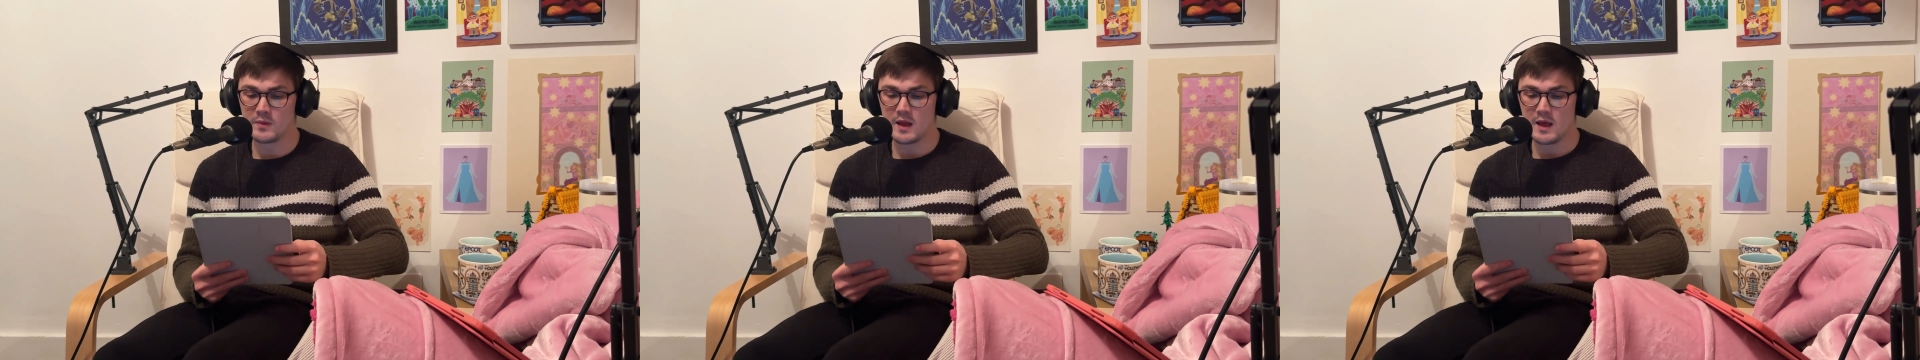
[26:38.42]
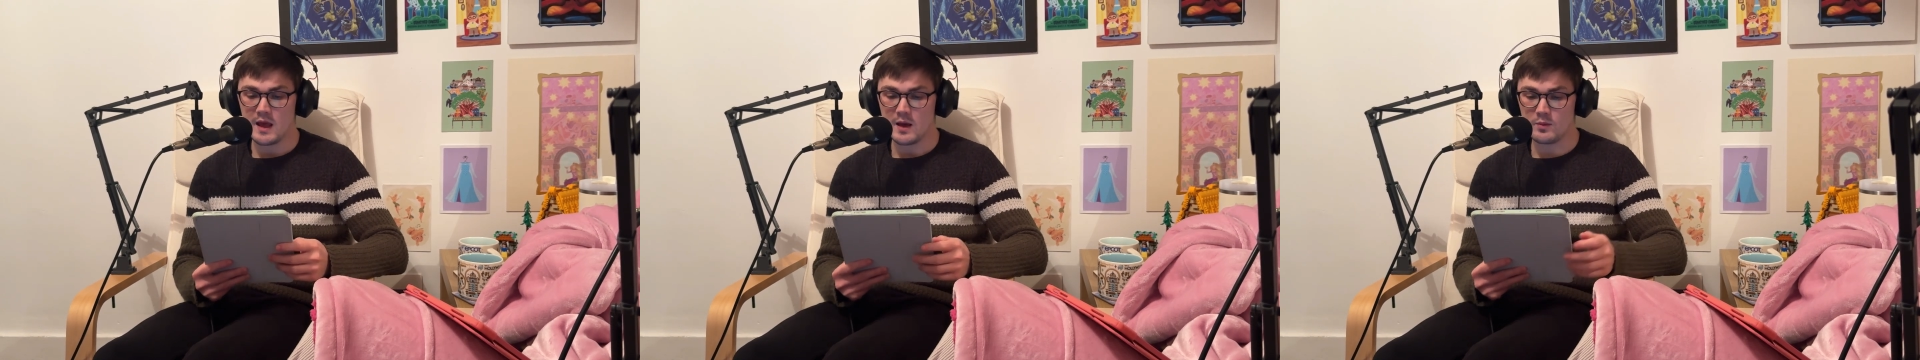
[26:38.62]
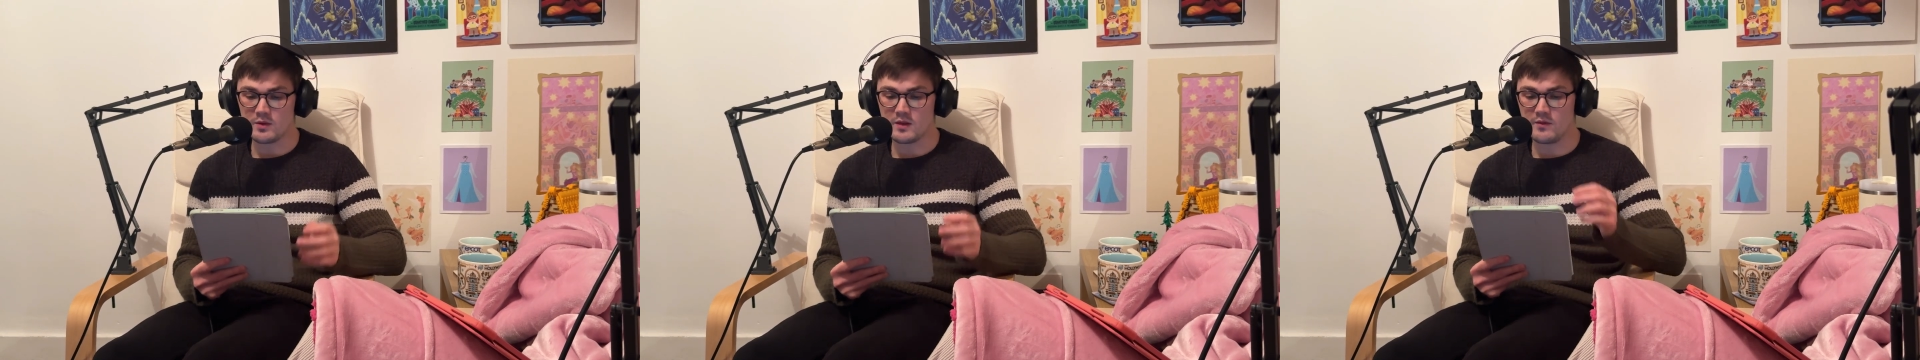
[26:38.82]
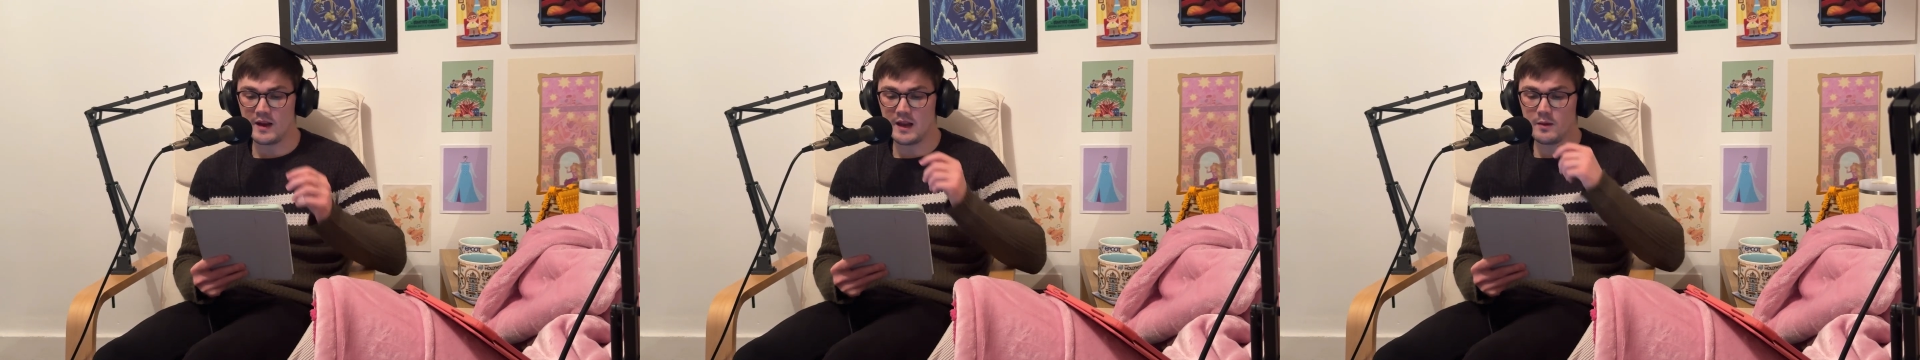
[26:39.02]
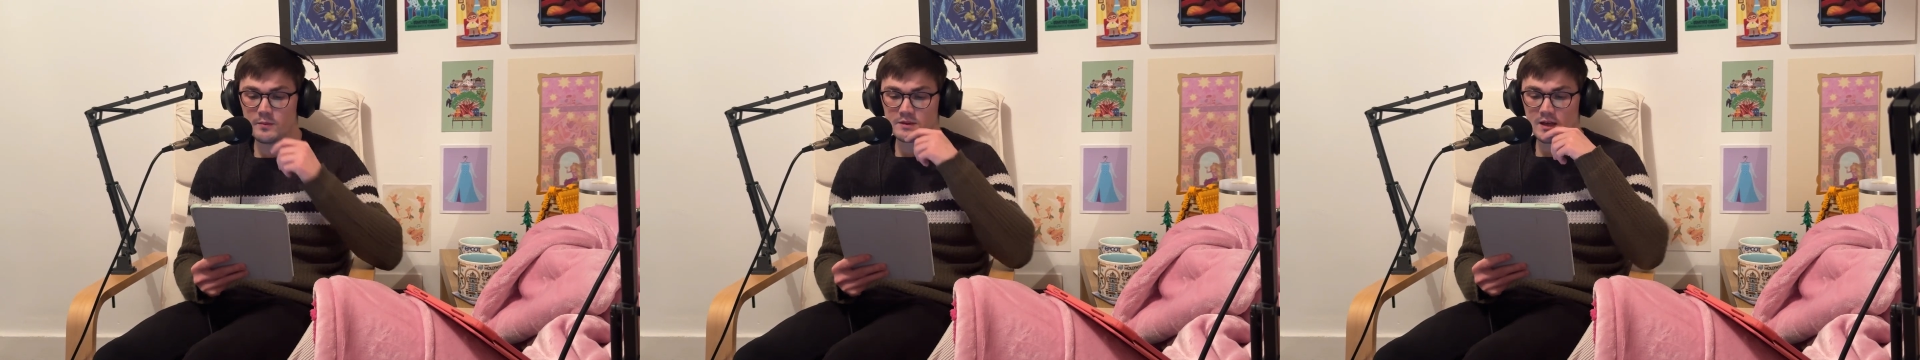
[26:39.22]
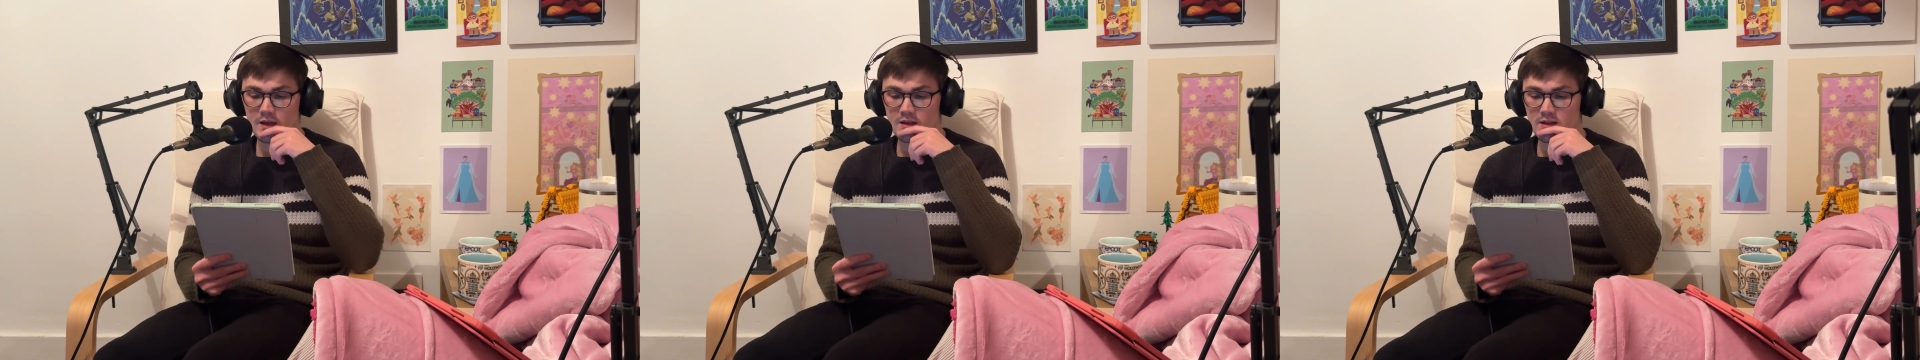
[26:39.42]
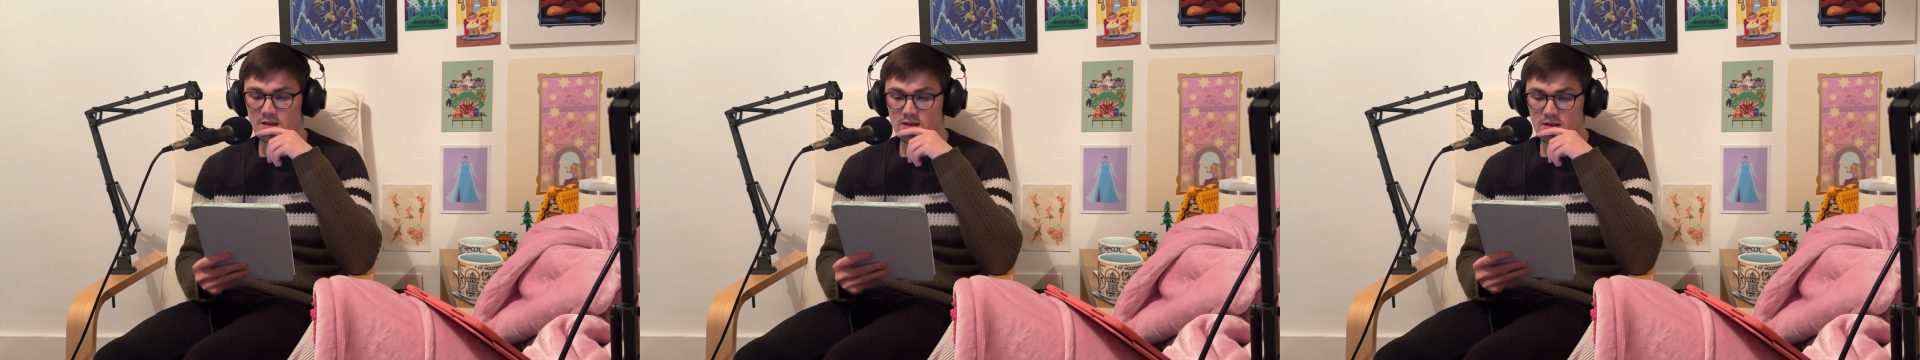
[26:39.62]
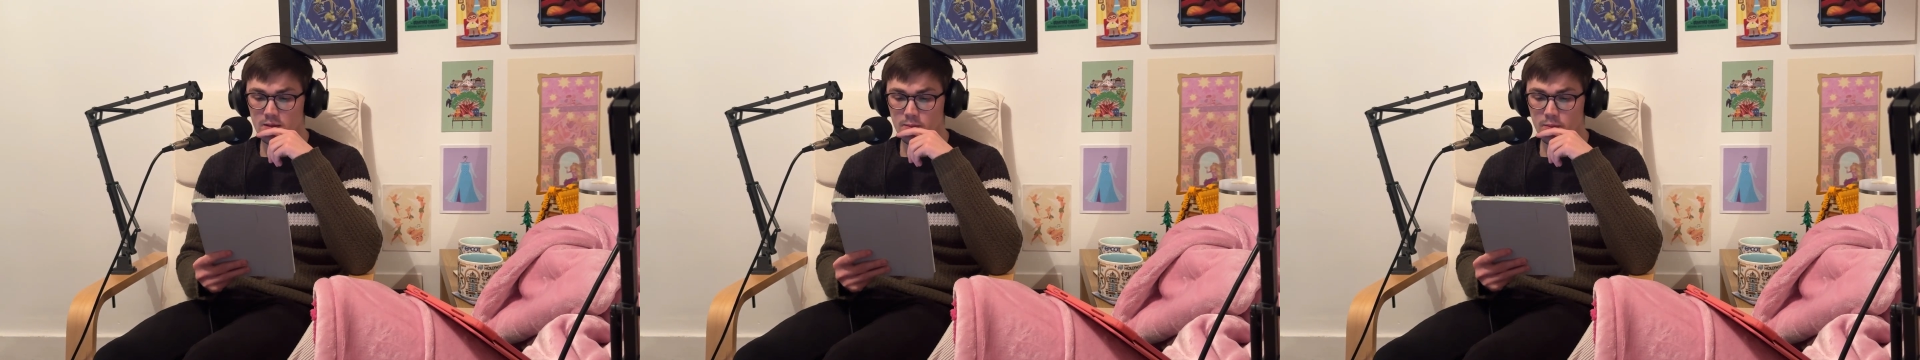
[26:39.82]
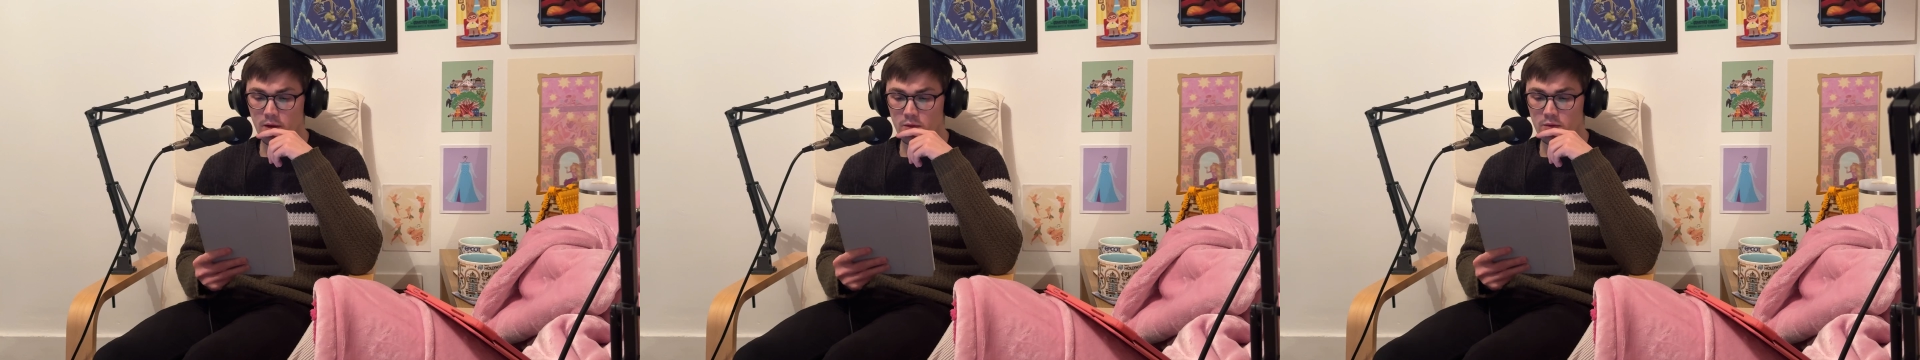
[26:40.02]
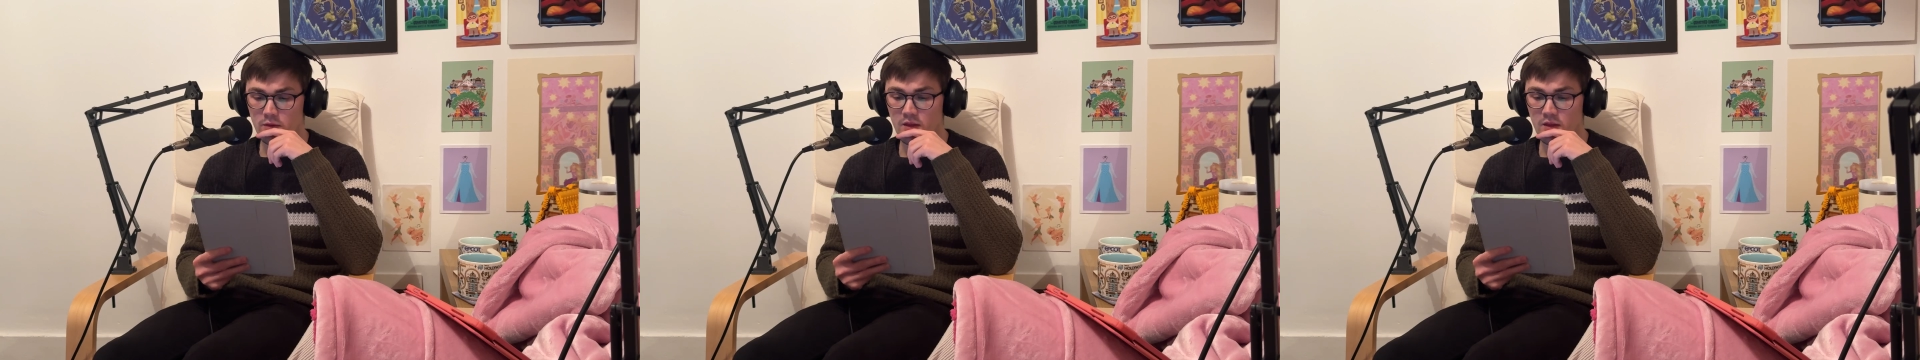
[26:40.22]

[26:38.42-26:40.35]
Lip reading: It was developed as both